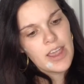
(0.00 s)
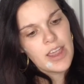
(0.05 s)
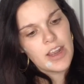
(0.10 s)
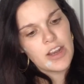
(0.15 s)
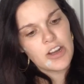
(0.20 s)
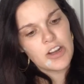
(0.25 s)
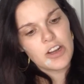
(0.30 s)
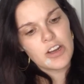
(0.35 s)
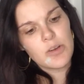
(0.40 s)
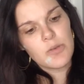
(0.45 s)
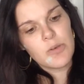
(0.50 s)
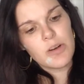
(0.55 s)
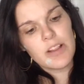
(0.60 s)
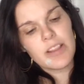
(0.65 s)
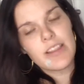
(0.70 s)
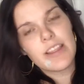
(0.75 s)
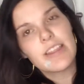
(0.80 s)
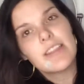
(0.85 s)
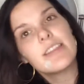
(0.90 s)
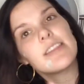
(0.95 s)
And you're gonna wanna
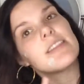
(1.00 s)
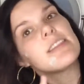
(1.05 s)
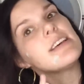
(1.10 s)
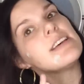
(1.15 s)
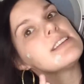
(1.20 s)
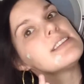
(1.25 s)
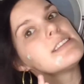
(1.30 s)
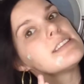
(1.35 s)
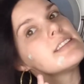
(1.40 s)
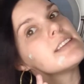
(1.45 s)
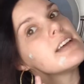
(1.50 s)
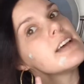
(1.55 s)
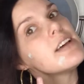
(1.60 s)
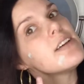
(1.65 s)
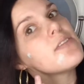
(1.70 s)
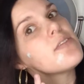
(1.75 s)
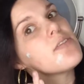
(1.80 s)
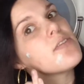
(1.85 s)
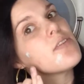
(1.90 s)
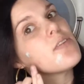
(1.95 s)
let this
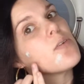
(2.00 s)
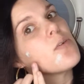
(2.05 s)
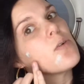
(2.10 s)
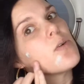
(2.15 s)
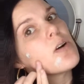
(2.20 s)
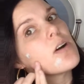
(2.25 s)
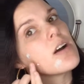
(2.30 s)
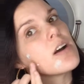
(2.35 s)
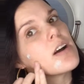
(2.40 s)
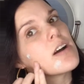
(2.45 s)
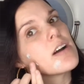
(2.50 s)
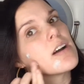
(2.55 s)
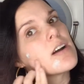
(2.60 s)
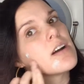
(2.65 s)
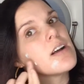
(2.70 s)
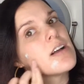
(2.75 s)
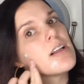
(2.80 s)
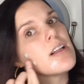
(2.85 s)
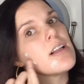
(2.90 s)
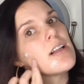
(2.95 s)
sit for
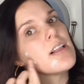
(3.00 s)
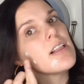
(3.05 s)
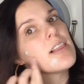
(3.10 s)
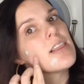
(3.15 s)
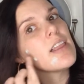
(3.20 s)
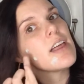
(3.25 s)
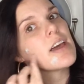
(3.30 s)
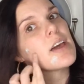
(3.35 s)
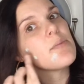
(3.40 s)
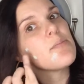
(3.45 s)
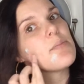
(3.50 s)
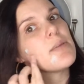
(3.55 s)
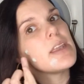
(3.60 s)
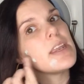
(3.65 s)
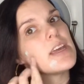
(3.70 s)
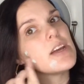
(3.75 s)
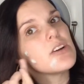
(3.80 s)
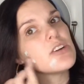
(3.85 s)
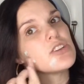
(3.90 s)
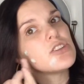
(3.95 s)
like a
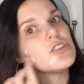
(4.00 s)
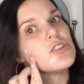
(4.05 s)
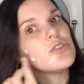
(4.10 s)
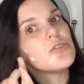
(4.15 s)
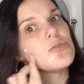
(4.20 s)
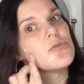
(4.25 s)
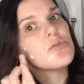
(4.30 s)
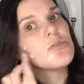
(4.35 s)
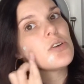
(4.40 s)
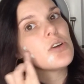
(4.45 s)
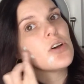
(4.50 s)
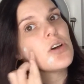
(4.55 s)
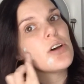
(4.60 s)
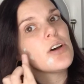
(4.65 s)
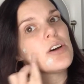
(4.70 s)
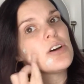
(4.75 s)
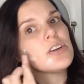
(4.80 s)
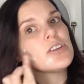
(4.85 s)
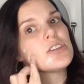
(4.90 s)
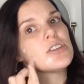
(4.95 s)
minute or two.
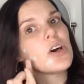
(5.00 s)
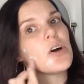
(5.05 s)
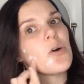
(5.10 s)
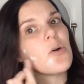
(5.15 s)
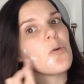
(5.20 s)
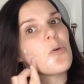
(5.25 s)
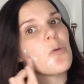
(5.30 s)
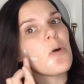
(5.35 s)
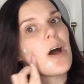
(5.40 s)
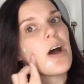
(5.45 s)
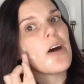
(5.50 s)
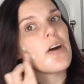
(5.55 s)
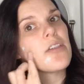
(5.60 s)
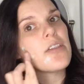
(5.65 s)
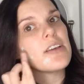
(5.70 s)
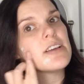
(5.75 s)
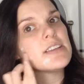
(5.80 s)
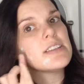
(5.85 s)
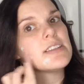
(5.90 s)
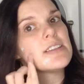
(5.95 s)
So while
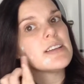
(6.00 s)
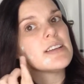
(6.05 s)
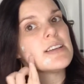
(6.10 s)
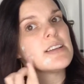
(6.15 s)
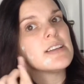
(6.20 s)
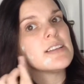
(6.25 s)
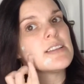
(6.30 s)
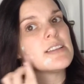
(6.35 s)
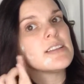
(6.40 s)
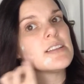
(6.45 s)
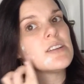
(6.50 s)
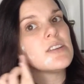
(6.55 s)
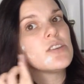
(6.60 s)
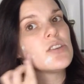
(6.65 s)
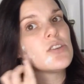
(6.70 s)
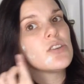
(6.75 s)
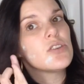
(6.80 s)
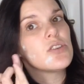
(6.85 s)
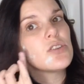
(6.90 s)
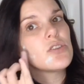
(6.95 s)
this is
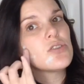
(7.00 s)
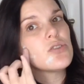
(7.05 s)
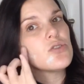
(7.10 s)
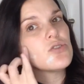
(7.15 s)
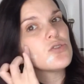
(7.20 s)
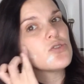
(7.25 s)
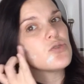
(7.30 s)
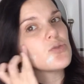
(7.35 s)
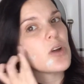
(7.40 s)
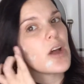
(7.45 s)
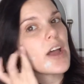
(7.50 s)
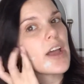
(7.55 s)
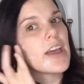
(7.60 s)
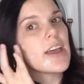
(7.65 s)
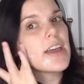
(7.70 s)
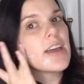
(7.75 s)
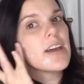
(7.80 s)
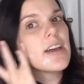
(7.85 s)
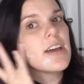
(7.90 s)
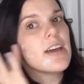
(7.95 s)

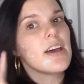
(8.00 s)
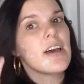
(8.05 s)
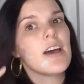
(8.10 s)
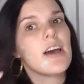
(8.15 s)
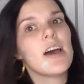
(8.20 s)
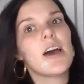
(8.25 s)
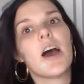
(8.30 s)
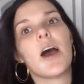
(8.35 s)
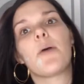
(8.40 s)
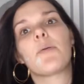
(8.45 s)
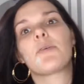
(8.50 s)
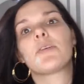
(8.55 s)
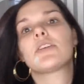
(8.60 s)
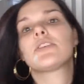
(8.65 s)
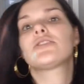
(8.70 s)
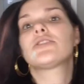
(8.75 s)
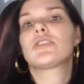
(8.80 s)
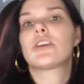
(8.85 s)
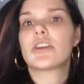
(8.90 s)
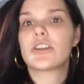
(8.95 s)
drying, I'm
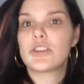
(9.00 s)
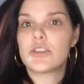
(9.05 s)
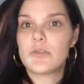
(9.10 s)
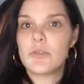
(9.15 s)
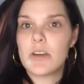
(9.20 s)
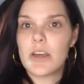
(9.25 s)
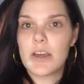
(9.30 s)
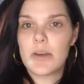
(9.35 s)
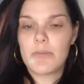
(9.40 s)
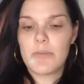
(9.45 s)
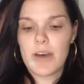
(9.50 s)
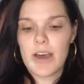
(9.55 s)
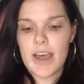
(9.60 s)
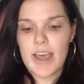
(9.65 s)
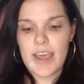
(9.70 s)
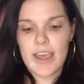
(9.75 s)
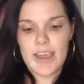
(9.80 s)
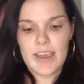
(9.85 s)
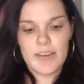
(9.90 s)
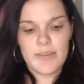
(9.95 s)
gonna start doing
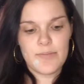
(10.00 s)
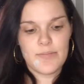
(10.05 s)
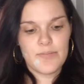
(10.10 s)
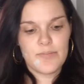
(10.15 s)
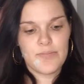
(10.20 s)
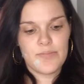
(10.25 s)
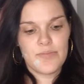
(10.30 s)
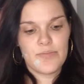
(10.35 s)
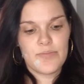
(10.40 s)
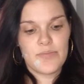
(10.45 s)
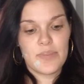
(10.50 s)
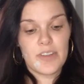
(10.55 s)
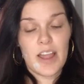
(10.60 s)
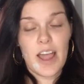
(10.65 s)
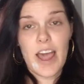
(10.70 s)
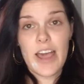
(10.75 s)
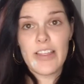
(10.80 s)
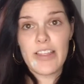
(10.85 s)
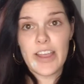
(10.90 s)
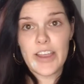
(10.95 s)
my
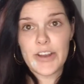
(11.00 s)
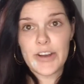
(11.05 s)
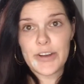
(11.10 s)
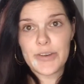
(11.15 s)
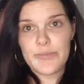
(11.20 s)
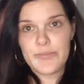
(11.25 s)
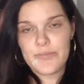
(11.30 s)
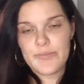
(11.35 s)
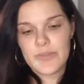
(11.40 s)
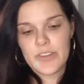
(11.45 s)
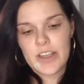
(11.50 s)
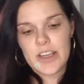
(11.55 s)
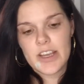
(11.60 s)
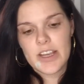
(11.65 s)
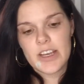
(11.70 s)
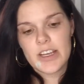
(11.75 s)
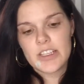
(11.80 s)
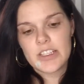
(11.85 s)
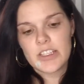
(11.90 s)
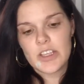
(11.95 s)
highlighter.
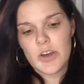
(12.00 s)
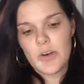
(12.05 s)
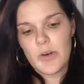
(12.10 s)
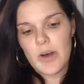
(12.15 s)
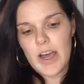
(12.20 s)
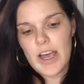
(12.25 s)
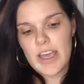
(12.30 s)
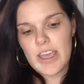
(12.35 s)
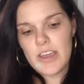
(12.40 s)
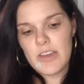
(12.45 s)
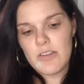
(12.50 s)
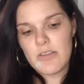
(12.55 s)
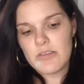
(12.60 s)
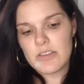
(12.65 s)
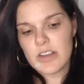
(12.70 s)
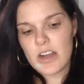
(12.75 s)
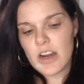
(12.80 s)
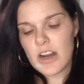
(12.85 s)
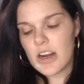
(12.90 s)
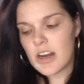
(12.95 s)
So I
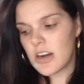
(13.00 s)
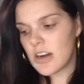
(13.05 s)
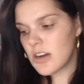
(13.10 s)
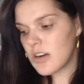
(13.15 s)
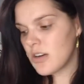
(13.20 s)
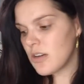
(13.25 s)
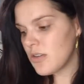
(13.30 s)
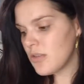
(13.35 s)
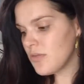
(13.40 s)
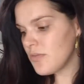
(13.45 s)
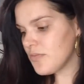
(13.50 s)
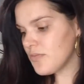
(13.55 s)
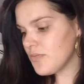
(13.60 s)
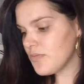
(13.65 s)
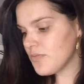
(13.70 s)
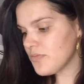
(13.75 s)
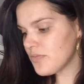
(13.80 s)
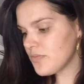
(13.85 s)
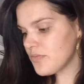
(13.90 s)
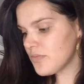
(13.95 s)
use our
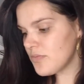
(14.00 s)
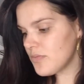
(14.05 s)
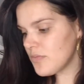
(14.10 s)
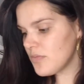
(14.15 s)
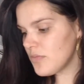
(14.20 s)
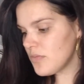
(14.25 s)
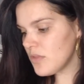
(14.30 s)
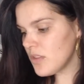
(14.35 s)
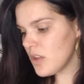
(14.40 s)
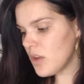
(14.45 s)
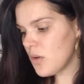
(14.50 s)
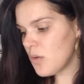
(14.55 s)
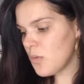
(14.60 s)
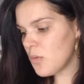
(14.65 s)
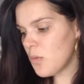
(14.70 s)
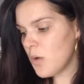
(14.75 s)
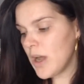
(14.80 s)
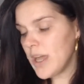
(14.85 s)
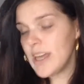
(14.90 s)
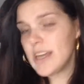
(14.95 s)

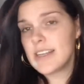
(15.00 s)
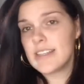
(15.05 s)
white